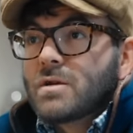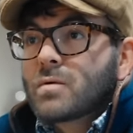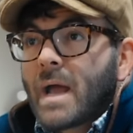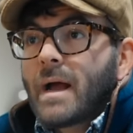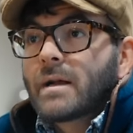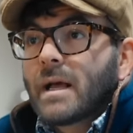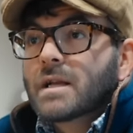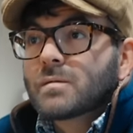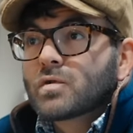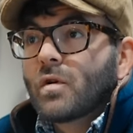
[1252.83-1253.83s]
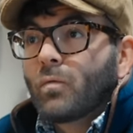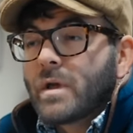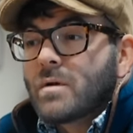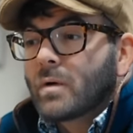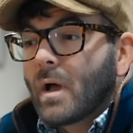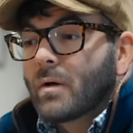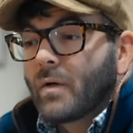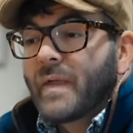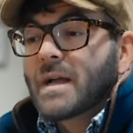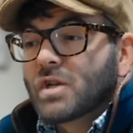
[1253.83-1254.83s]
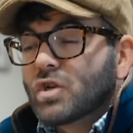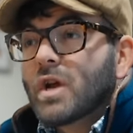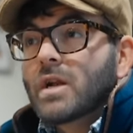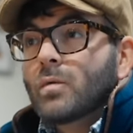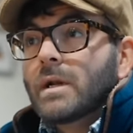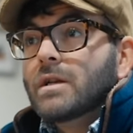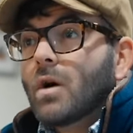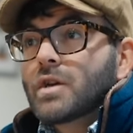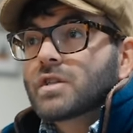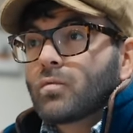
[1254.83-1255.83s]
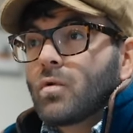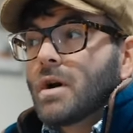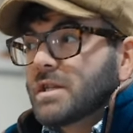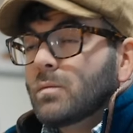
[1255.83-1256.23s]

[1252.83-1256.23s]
you can get some stuff where you go, oh, that's a genuinely nice surprise.